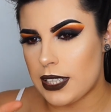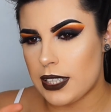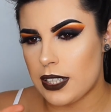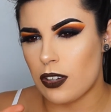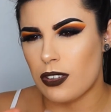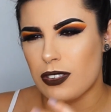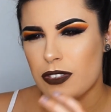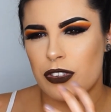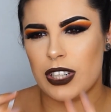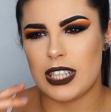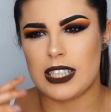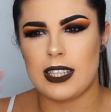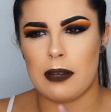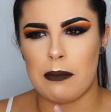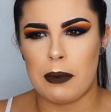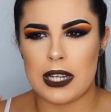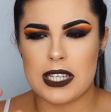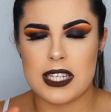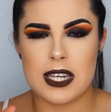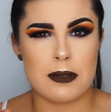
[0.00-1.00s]
not really step
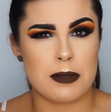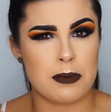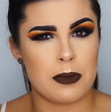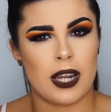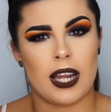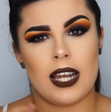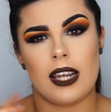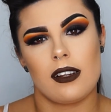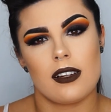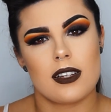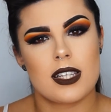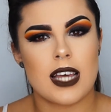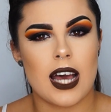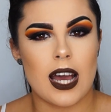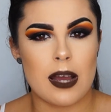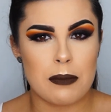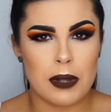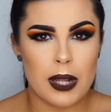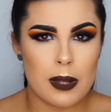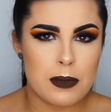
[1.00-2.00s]
by steps, but like little
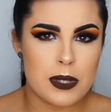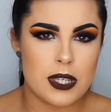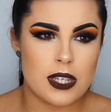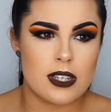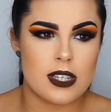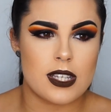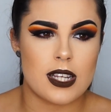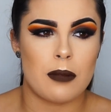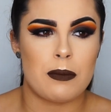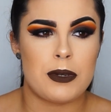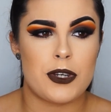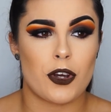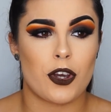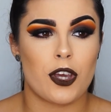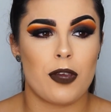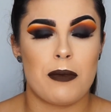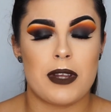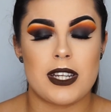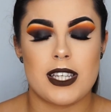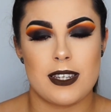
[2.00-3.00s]
time lapses. I'll be
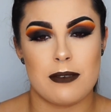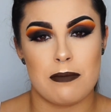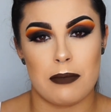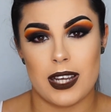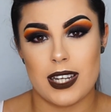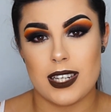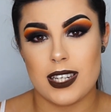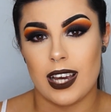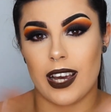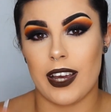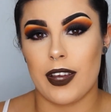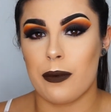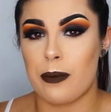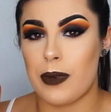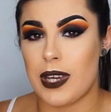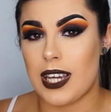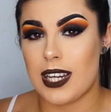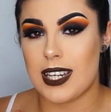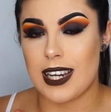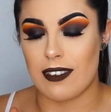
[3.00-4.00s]
documenting my entire
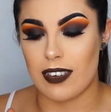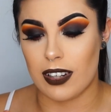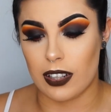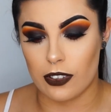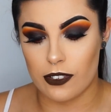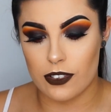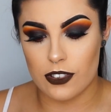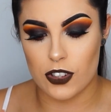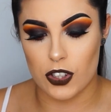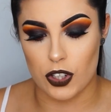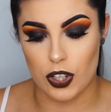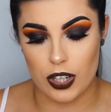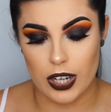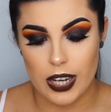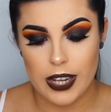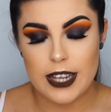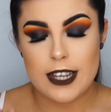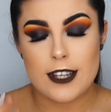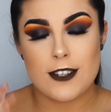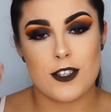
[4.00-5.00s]
week down in London,
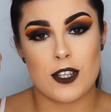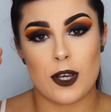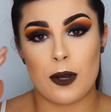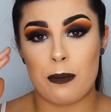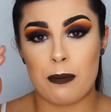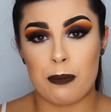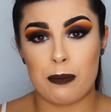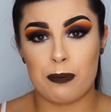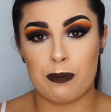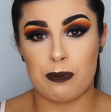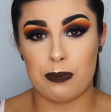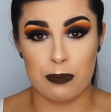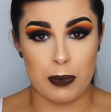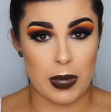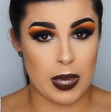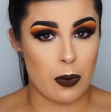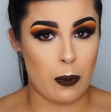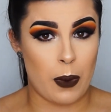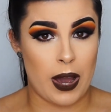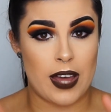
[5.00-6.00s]
so
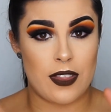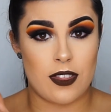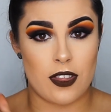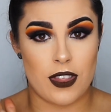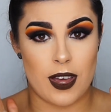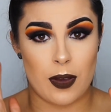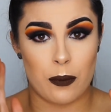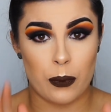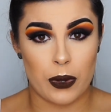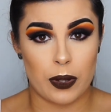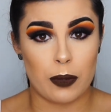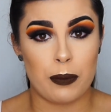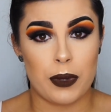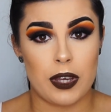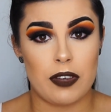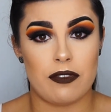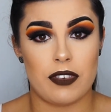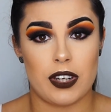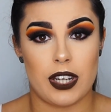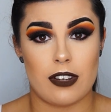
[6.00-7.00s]
be aware that there will
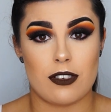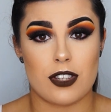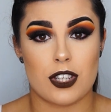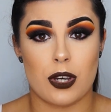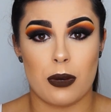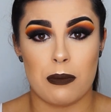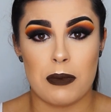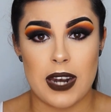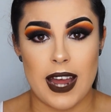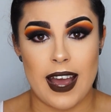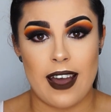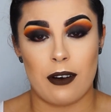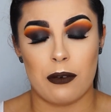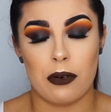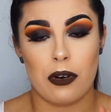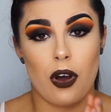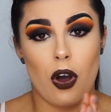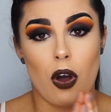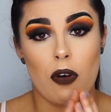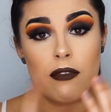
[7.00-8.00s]
be videos coming
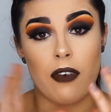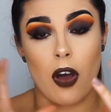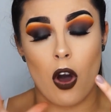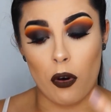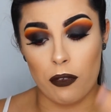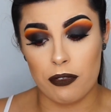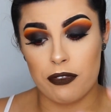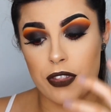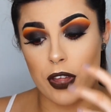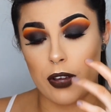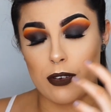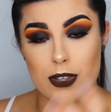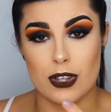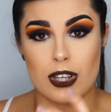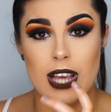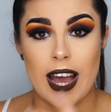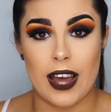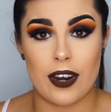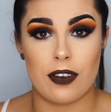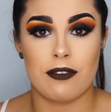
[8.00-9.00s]
out of those
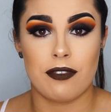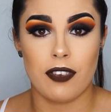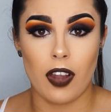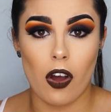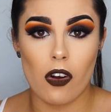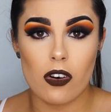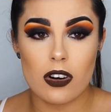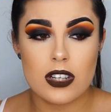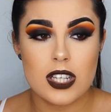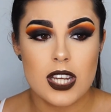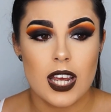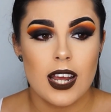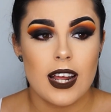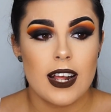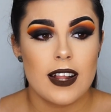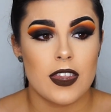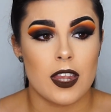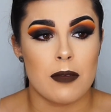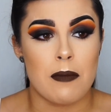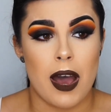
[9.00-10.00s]
kind of vlogs.
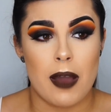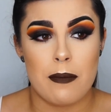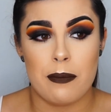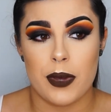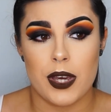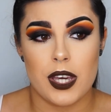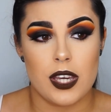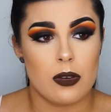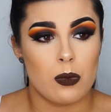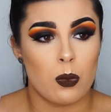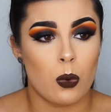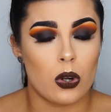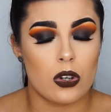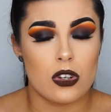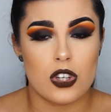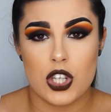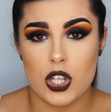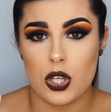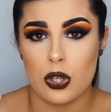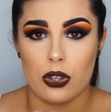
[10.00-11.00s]
There might be
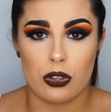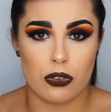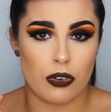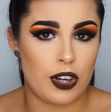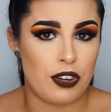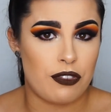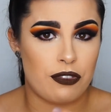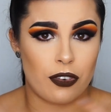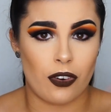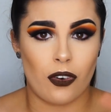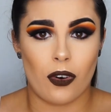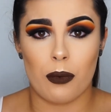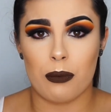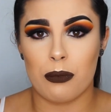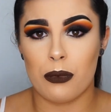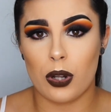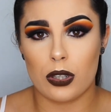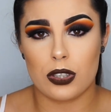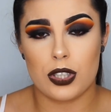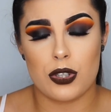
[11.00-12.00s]
1, 2, 3, 4.
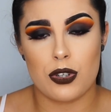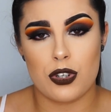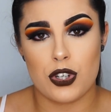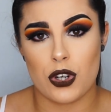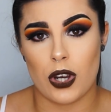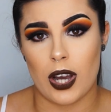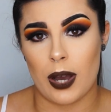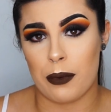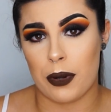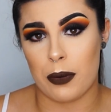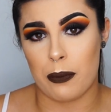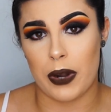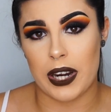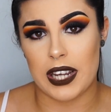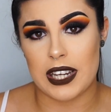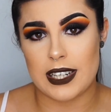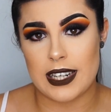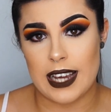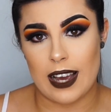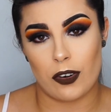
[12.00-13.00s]
I'm not too sure how I'm going to break
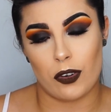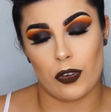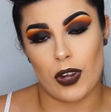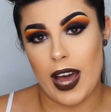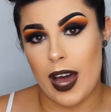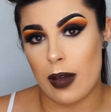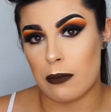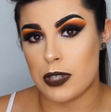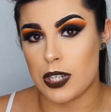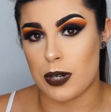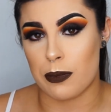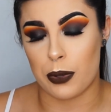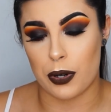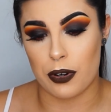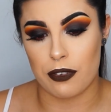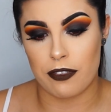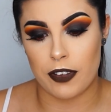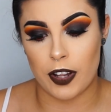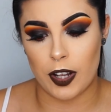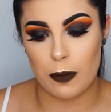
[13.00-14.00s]
it down or how much I'm going
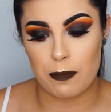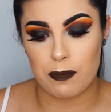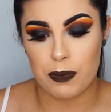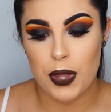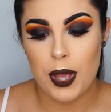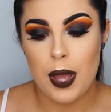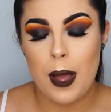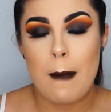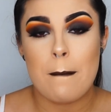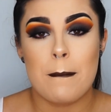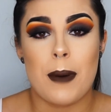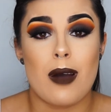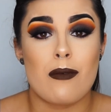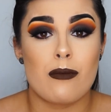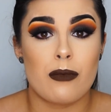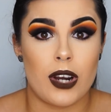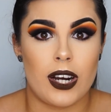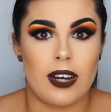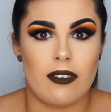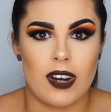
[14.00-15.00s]
to film, but I'm
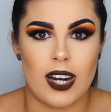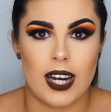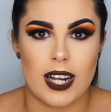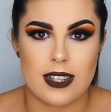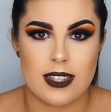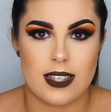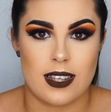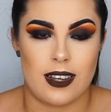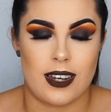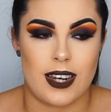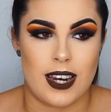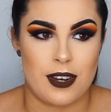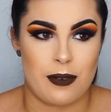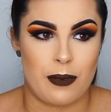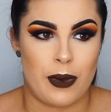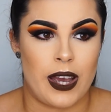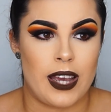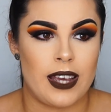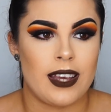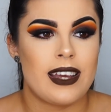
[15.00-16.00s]
really, really excited
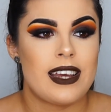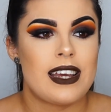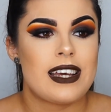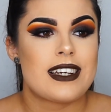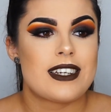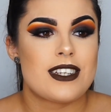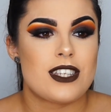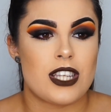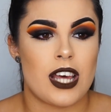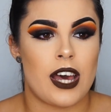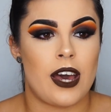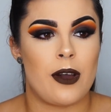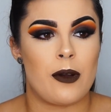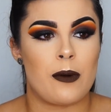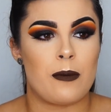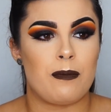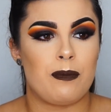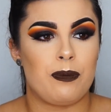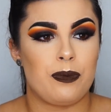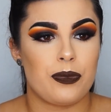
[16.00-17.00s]
anyway.
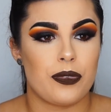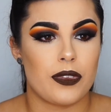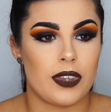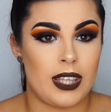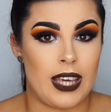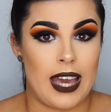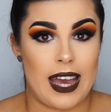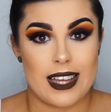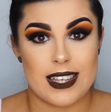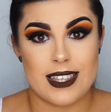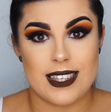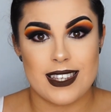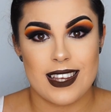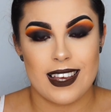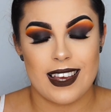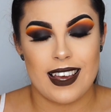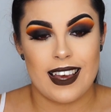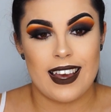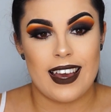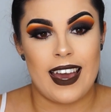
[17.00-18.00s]
So yes,
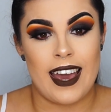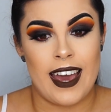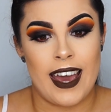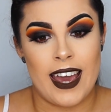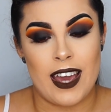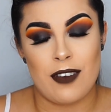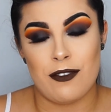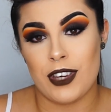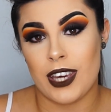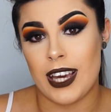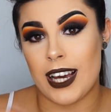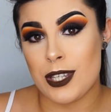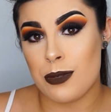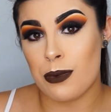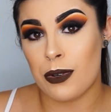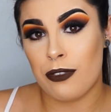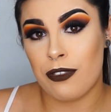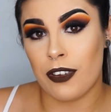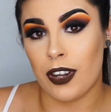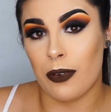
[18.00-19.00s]
if you guys
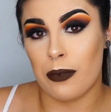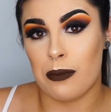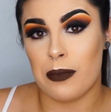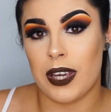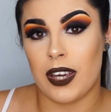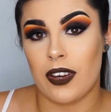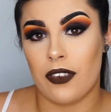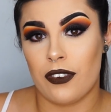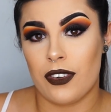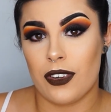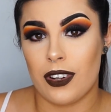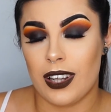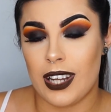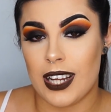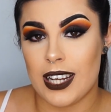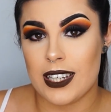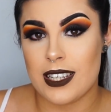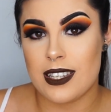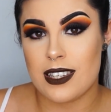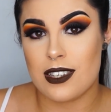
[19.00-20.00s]
want to follow me on
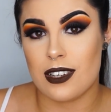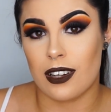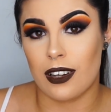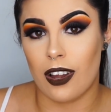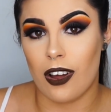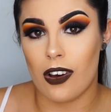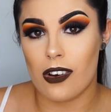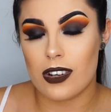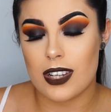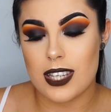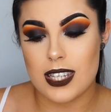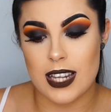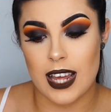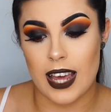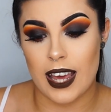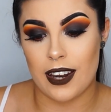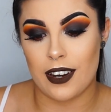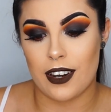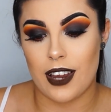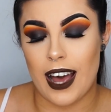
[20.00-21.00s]
Lace to Locks,
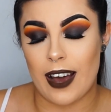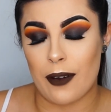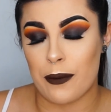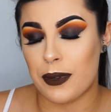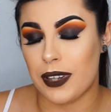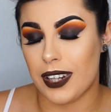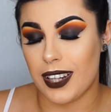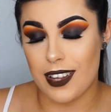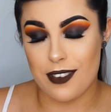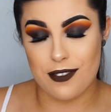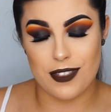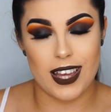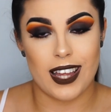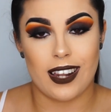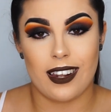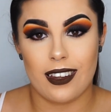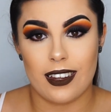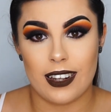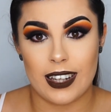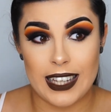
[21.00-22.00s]
then I will
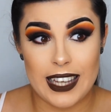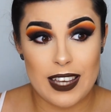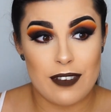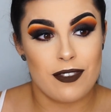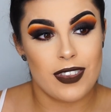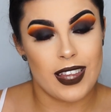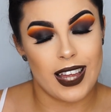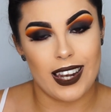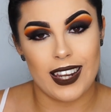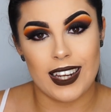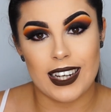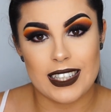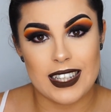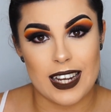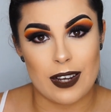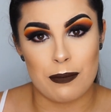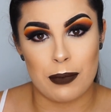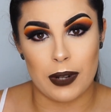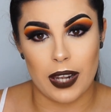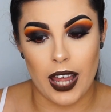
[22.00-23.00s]
leave that link
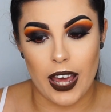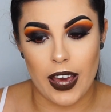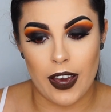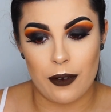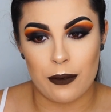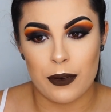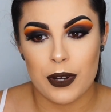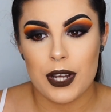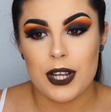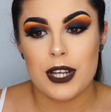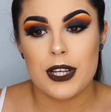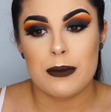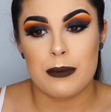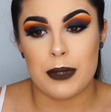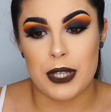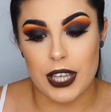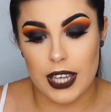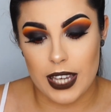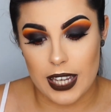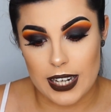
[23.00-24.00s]
down below,
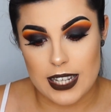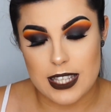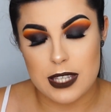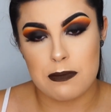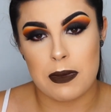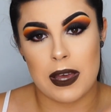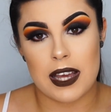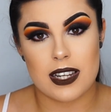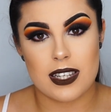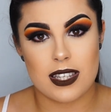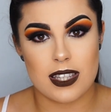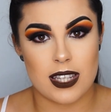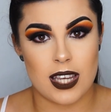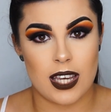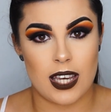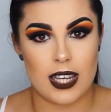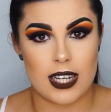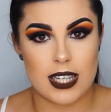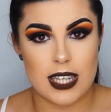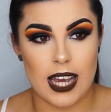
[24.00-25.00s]
but you can expect
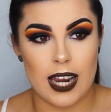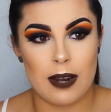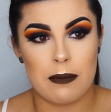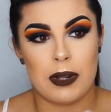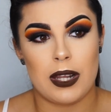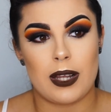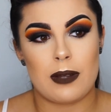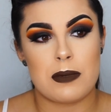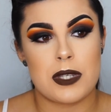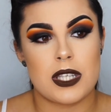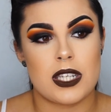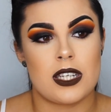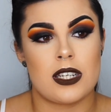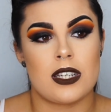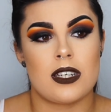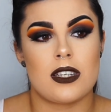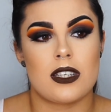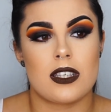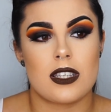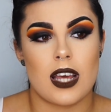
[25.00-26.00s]
the time
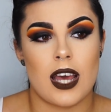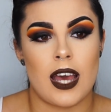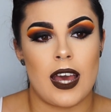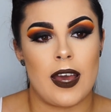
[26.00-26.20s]
lapses,